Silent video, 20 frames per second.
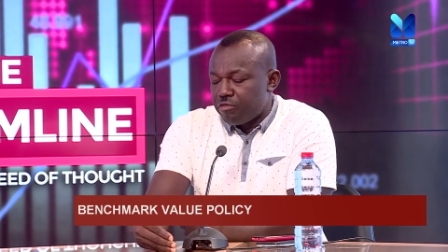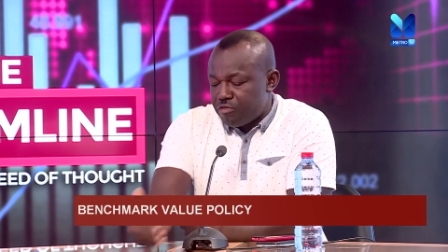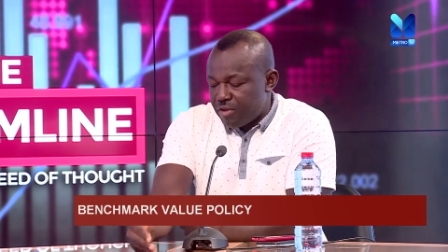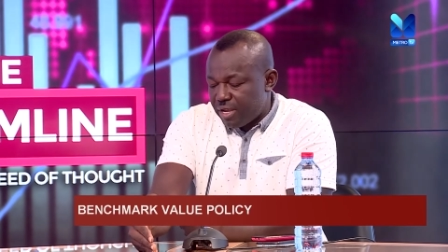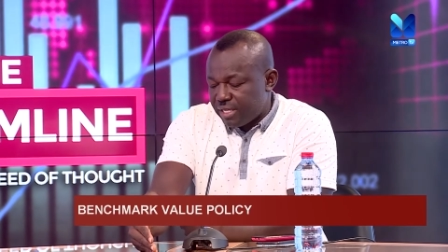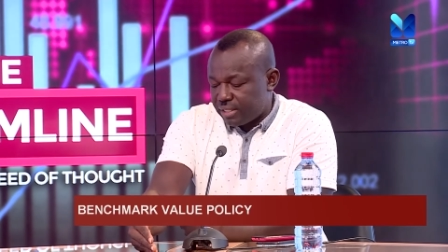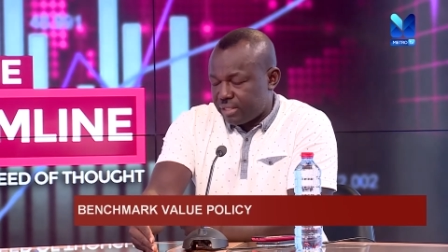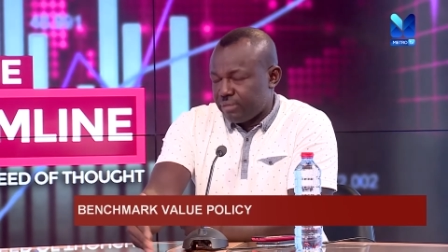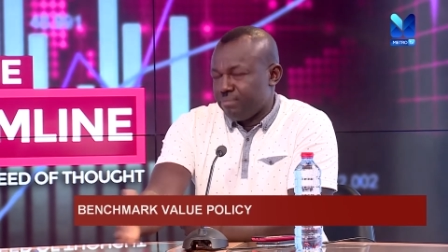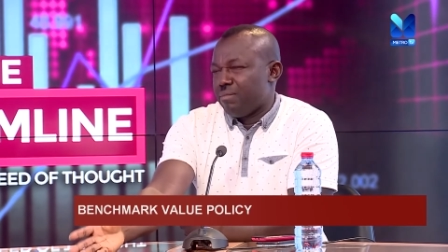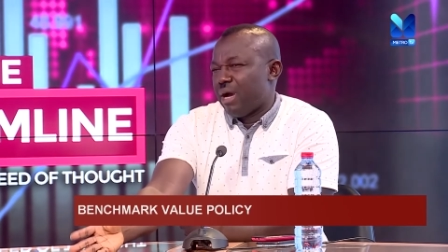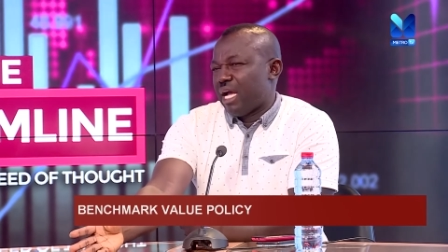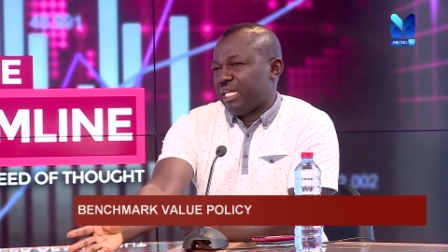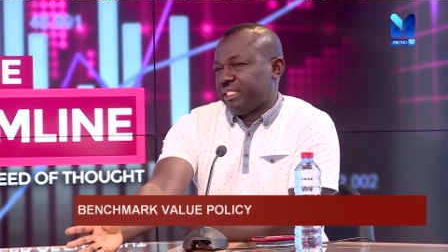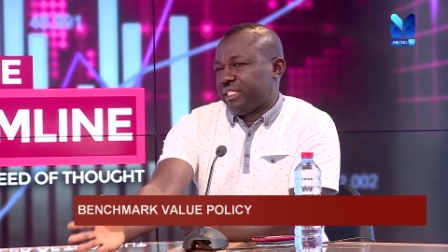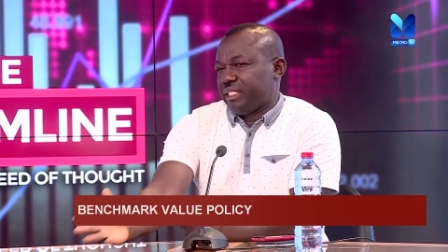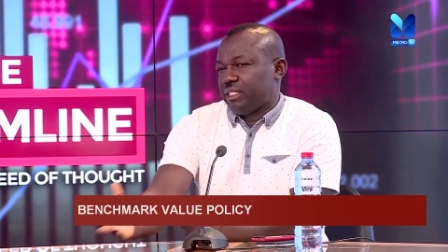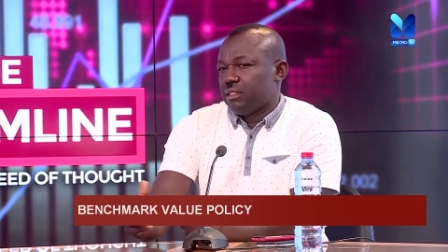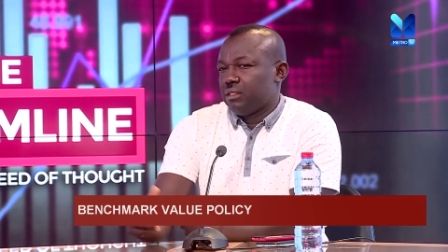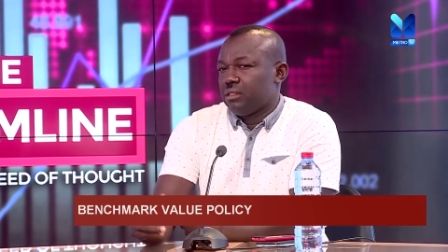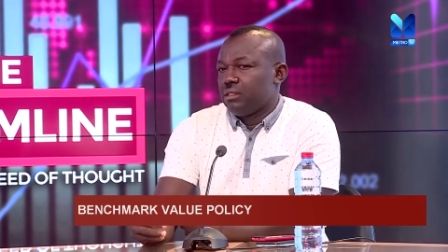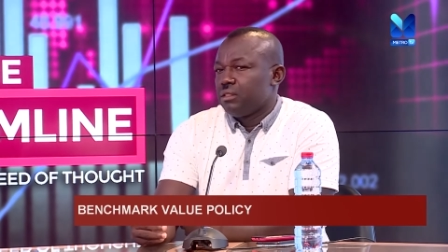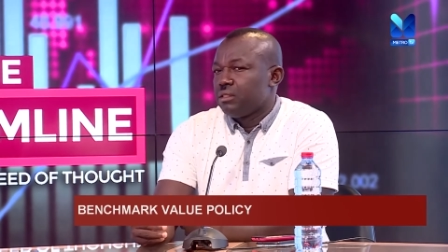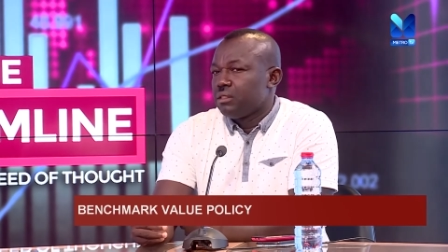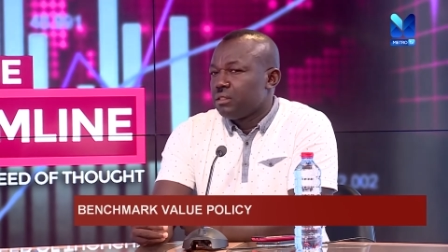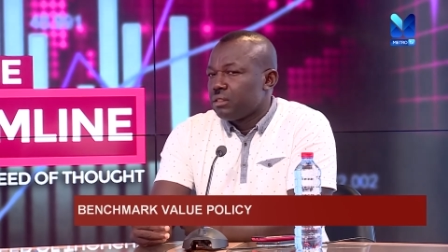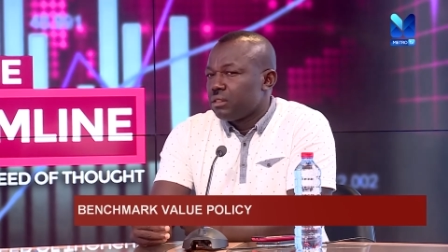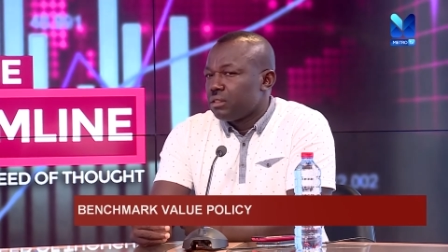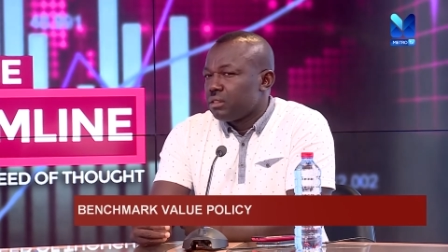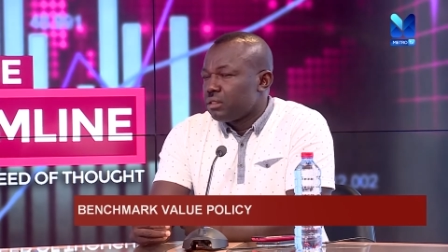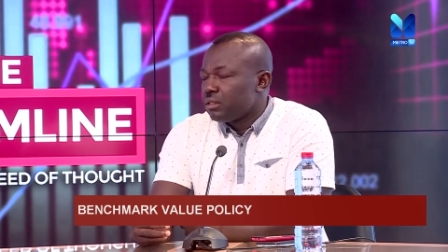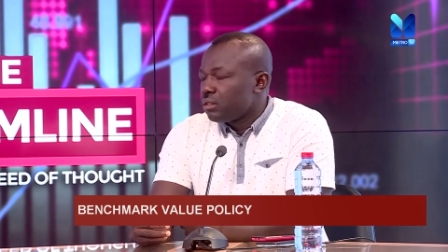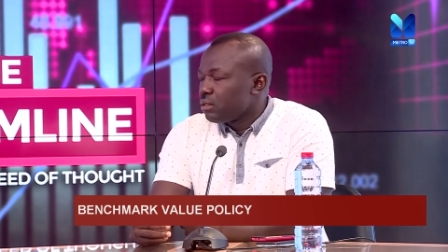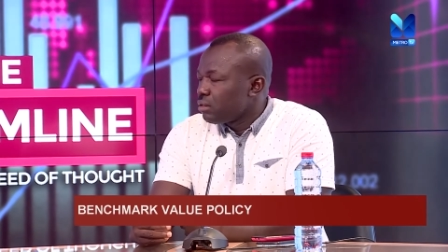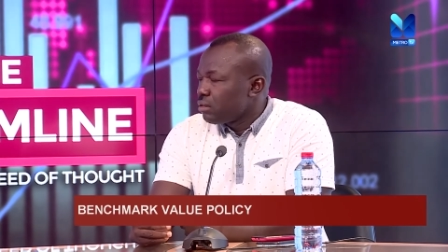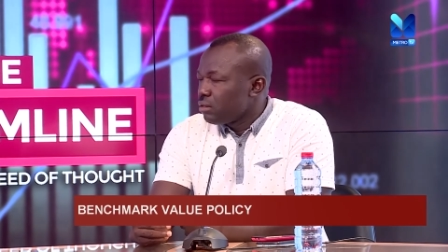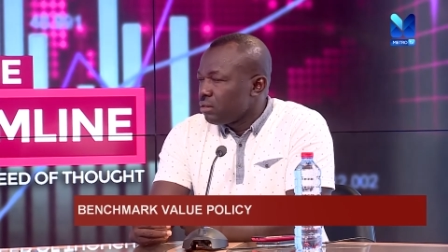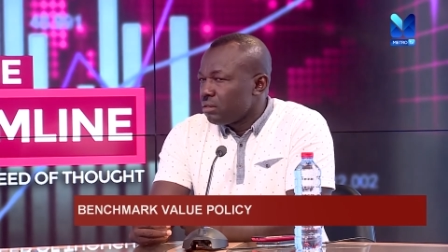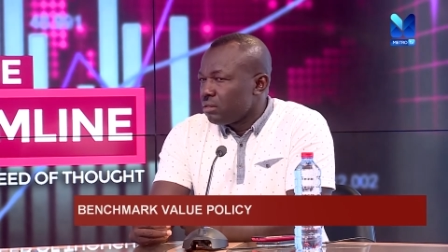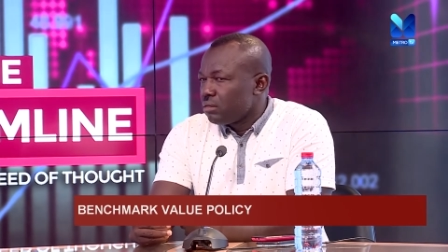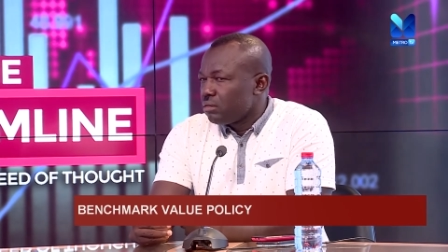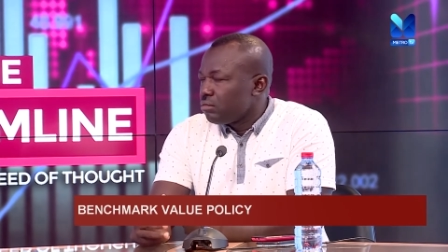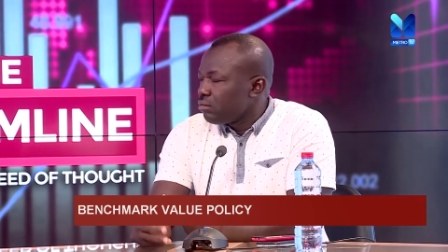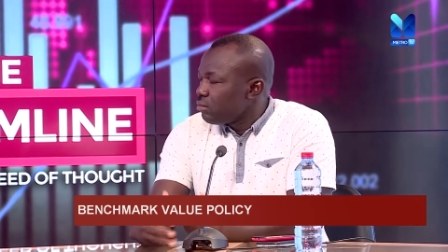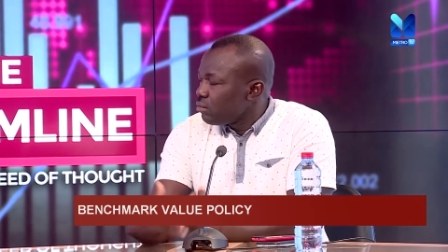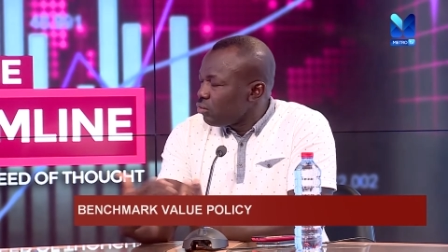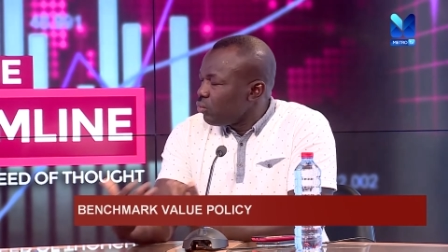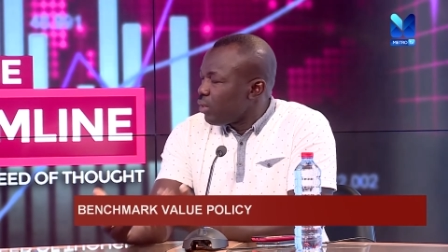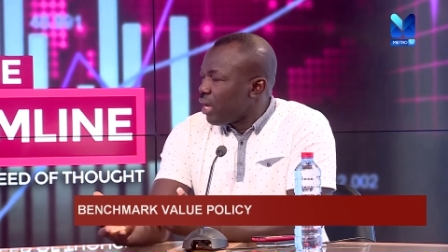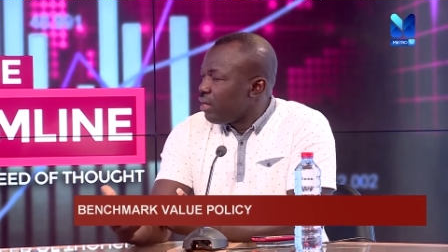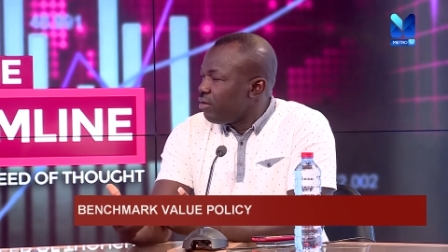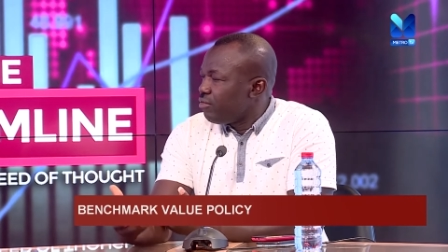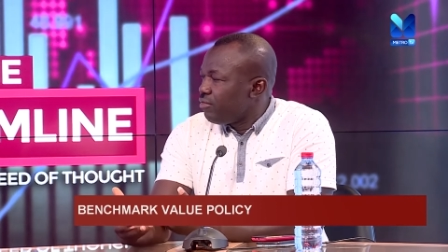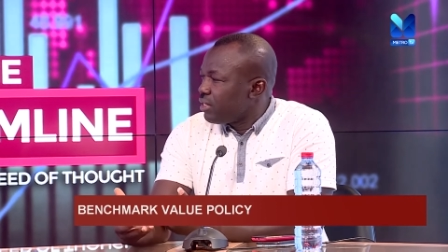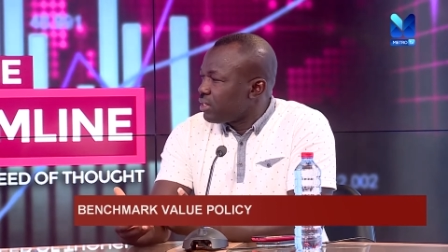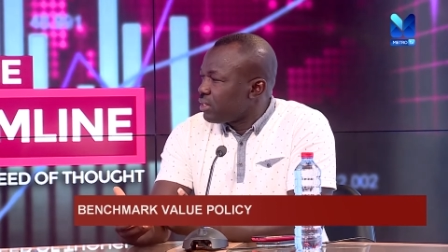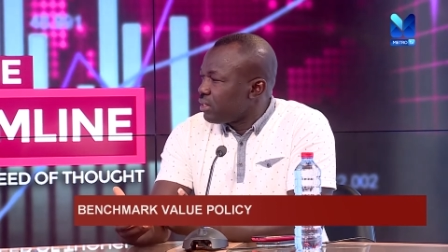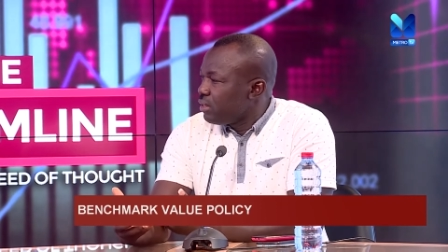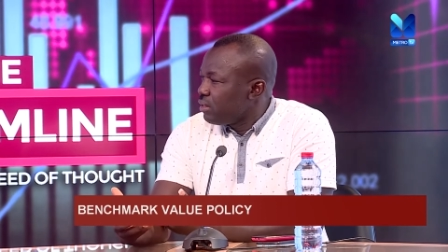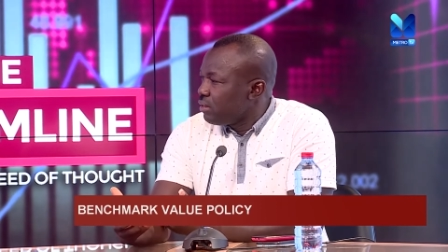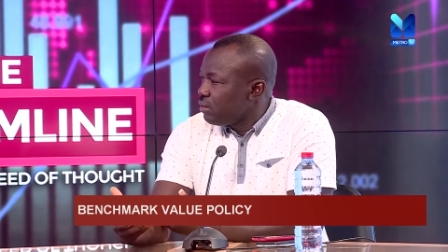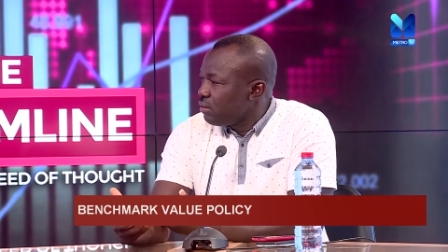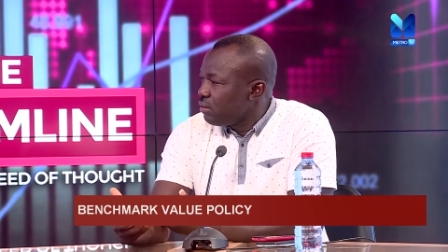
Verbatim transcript: Mm. first match. We are reversing.